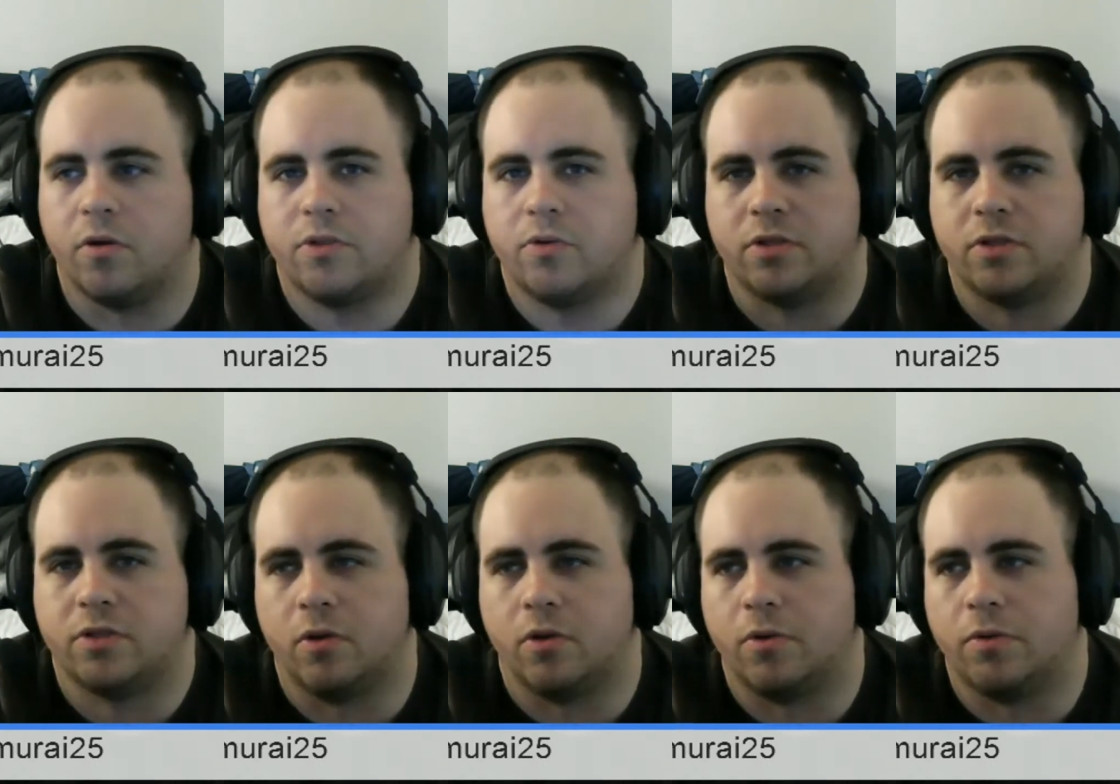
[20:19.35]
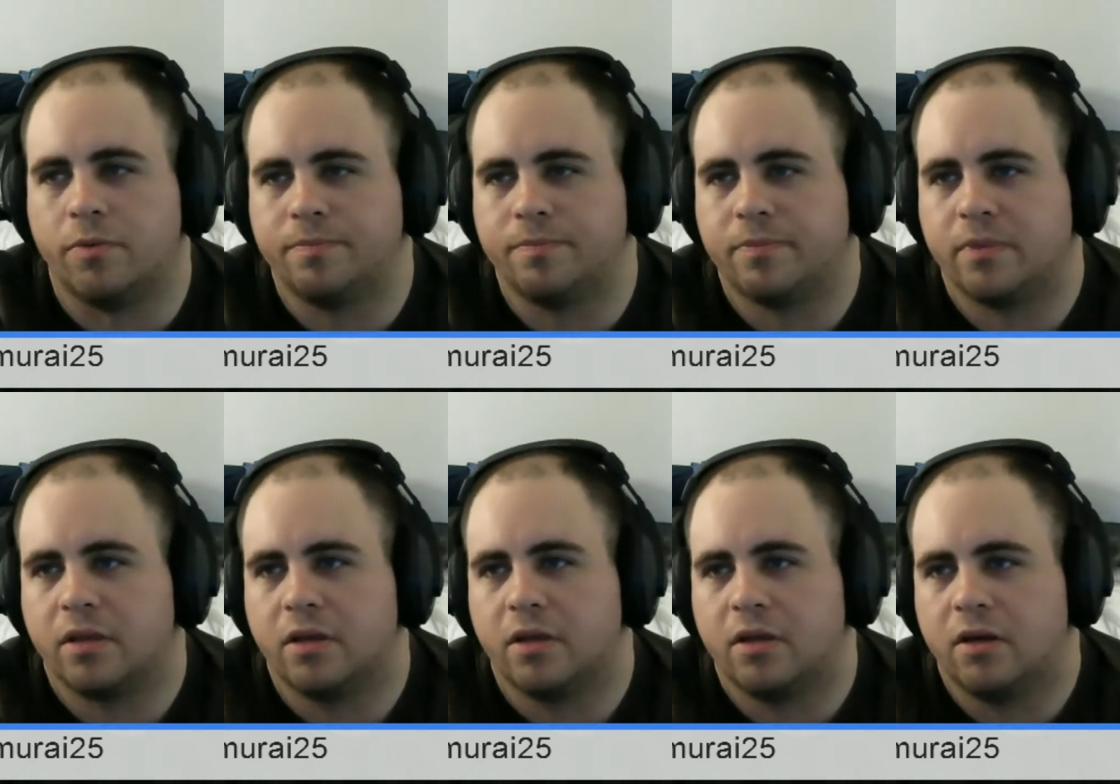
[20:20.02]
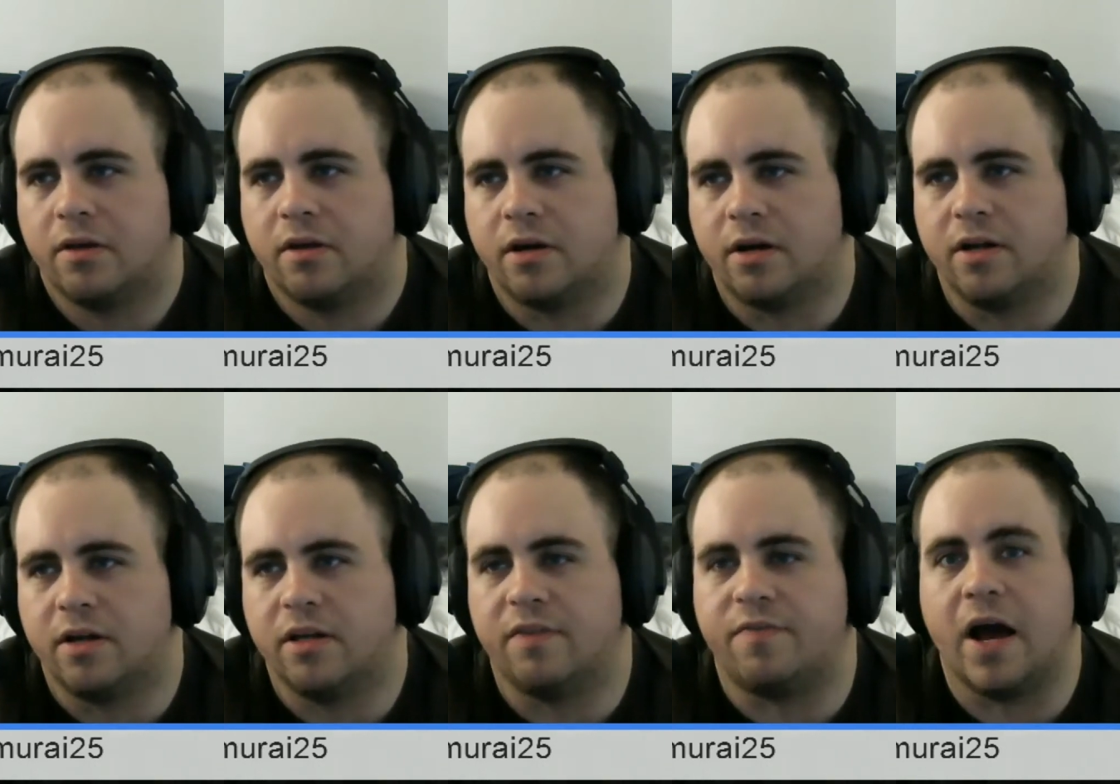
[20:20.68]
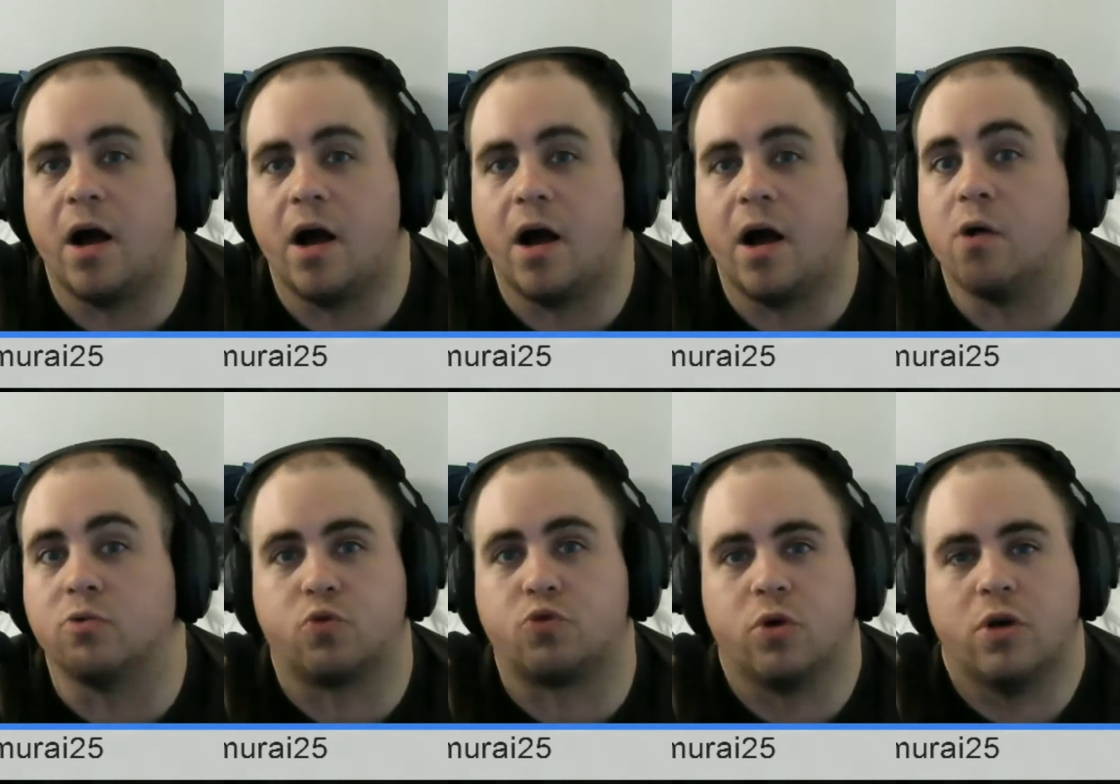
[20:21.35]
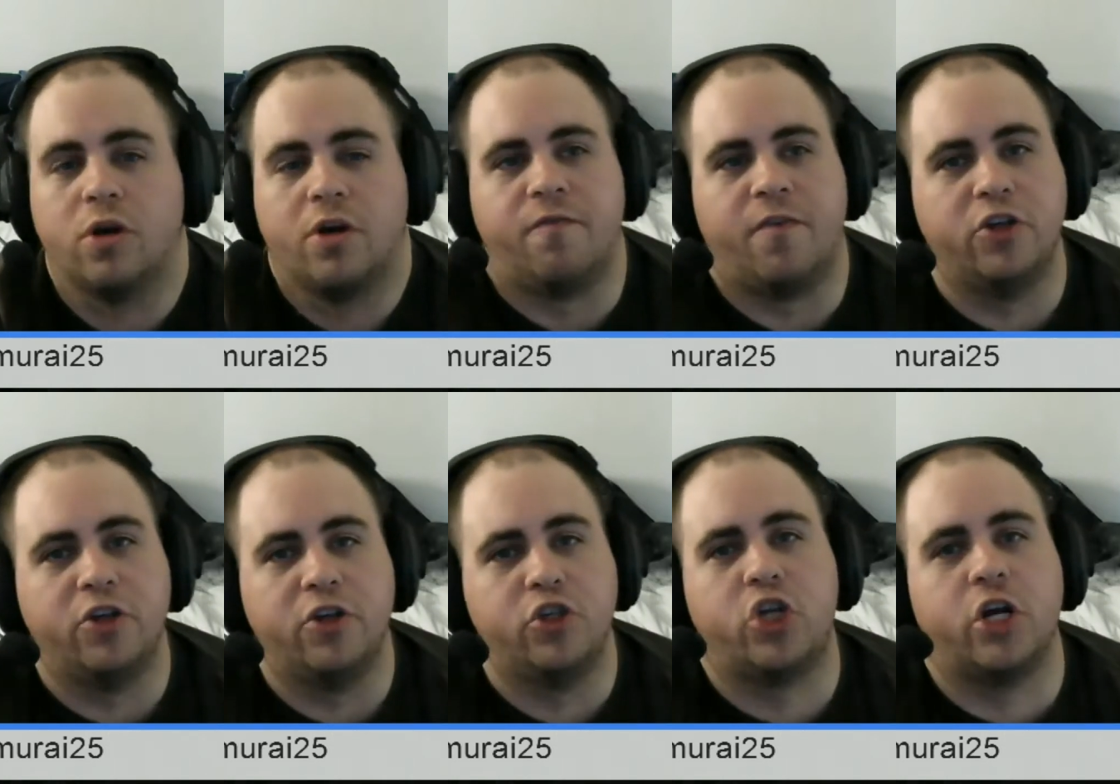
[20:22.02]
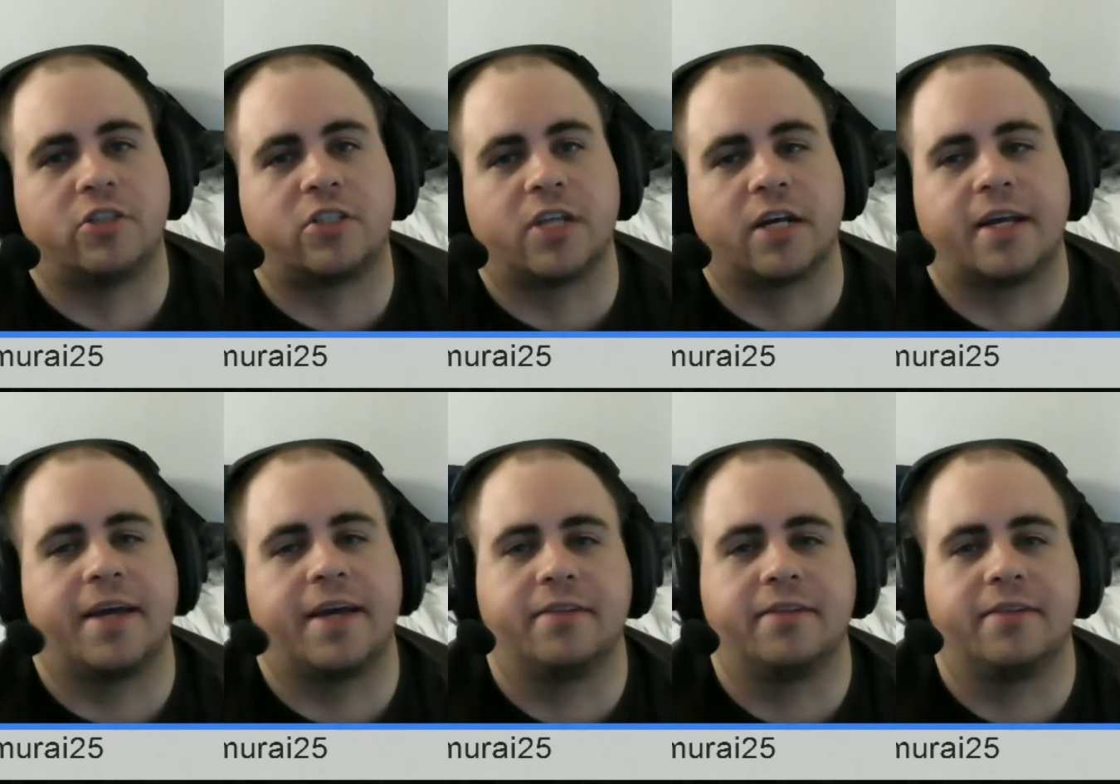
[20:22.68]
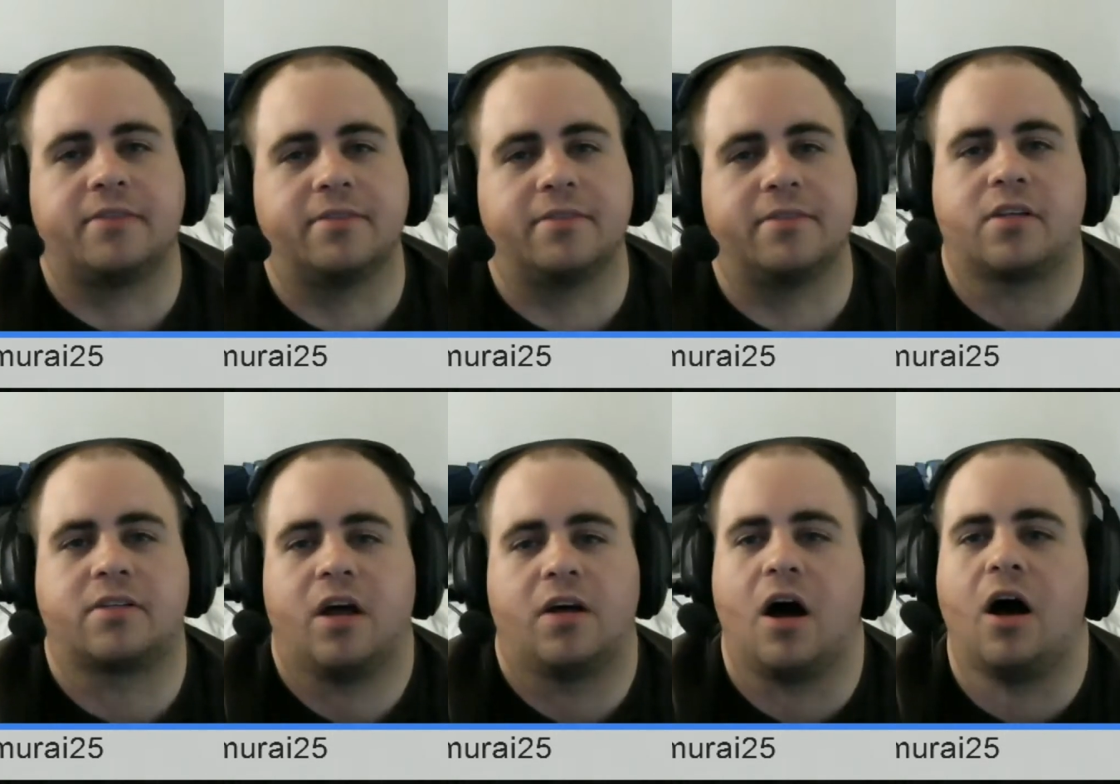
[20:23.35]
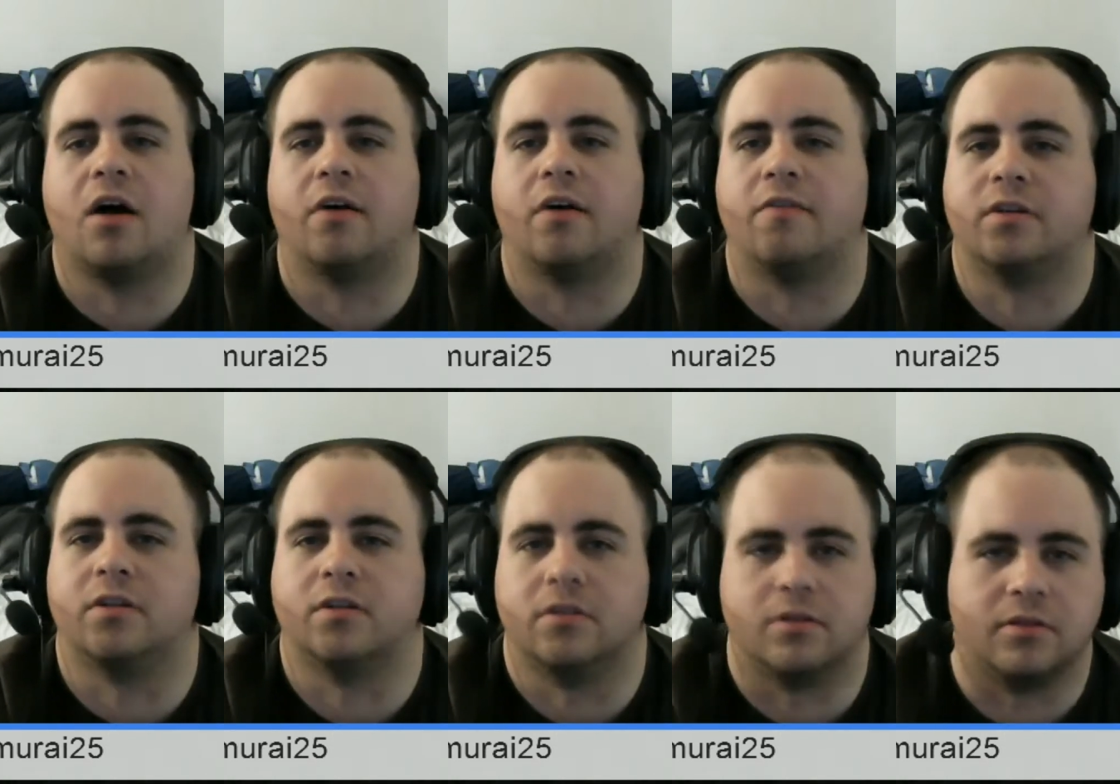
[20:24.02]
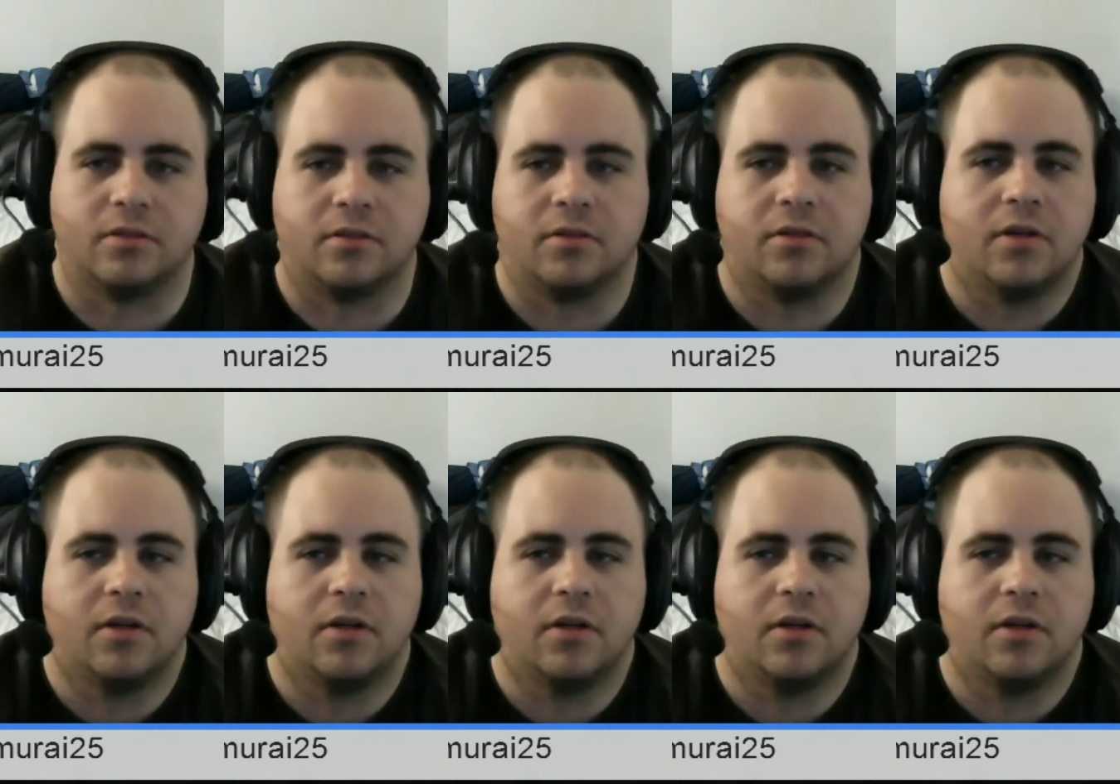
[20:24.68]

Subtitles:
So he vows vengeance against Harvard.